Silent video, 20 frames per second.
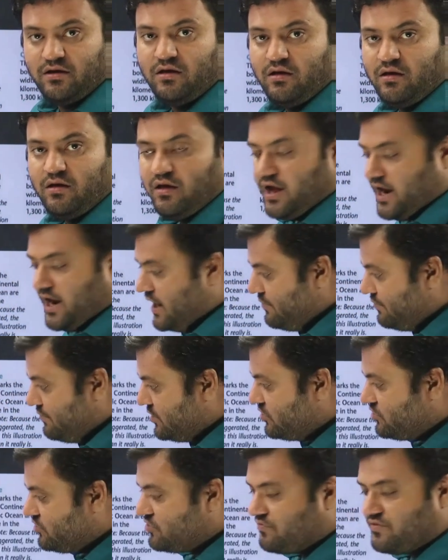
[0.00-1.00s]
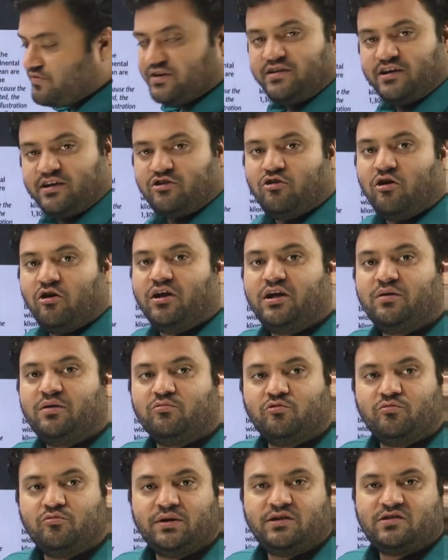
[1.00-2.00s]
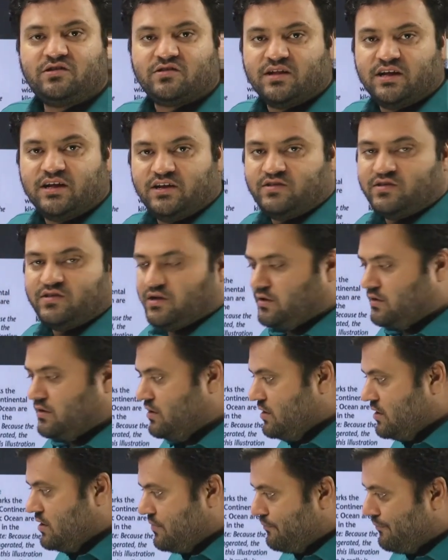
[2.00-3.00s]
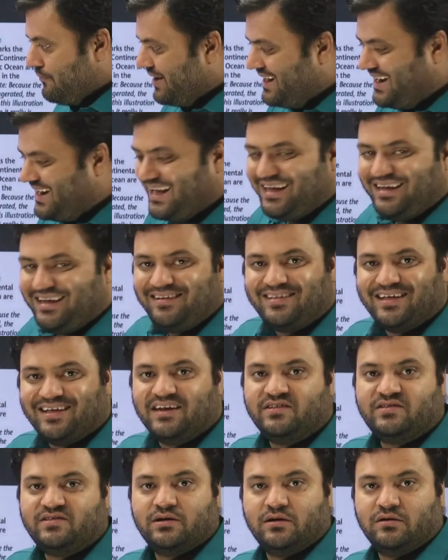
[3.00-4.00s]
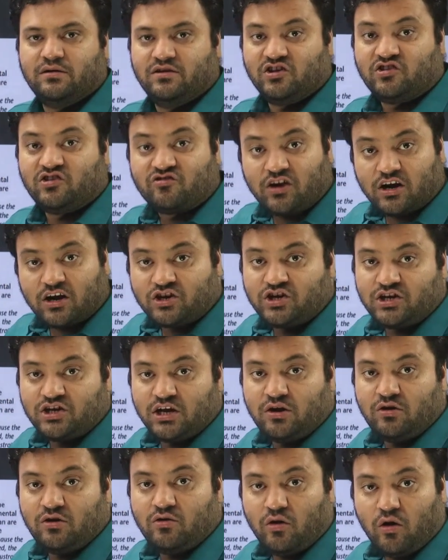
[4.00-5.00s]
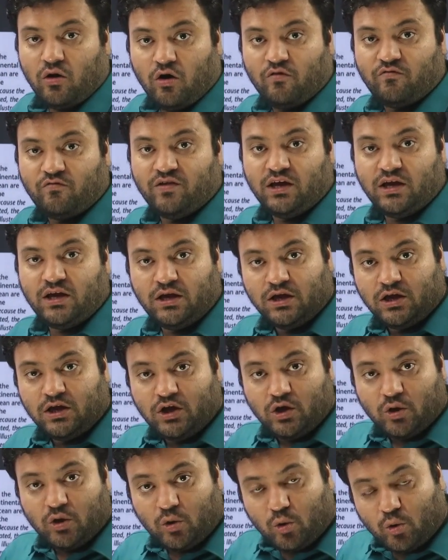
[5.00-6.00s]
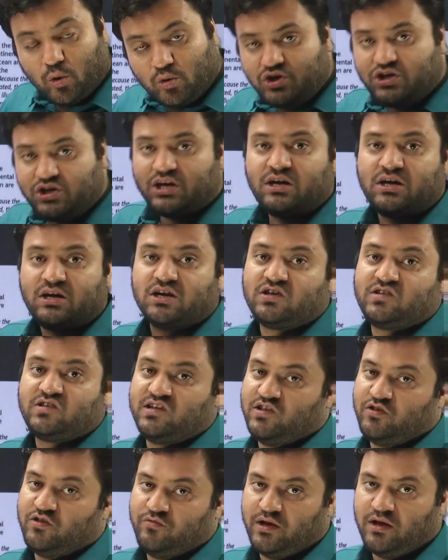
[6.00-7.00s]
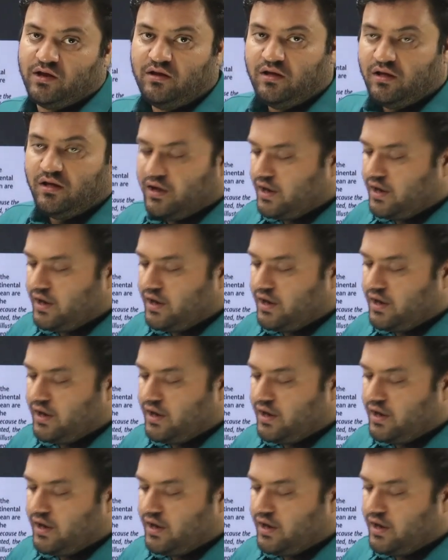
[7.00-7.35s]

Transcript: and because of the tectonic movements, there is a building, there is a destruction of the ocean crust as well, and